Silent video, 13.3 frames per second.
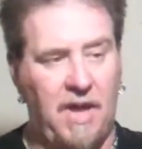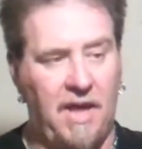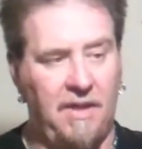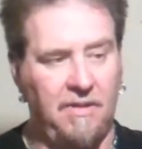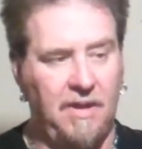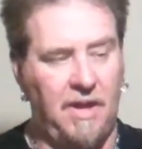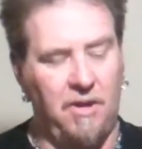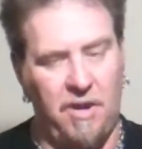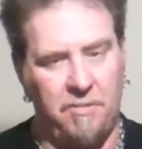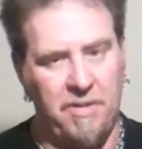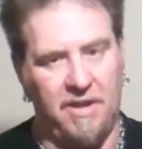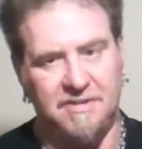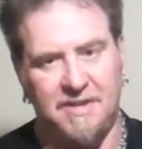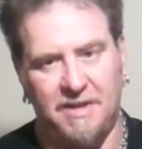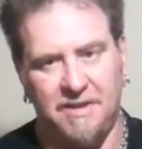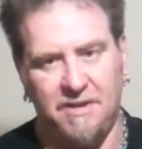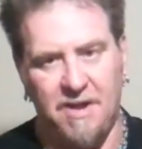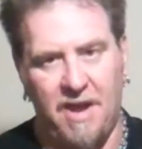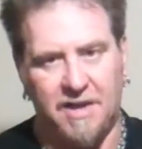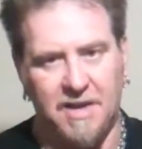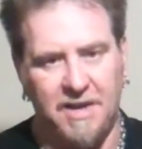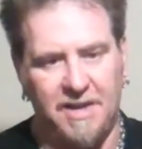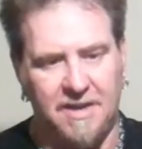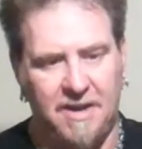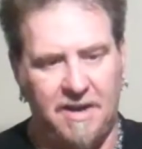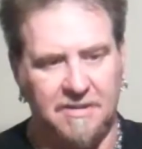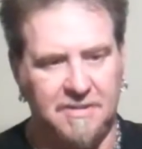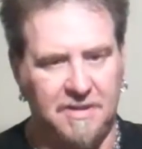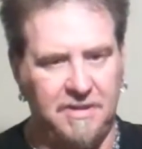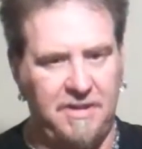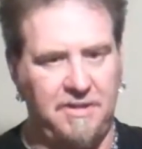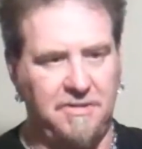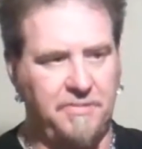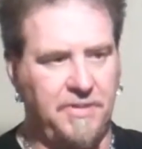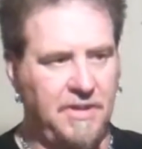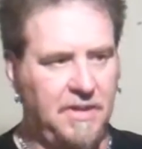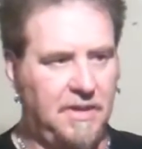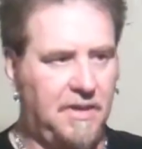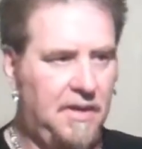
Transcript: And you know, I'm not saying they're not cutting costs on these, but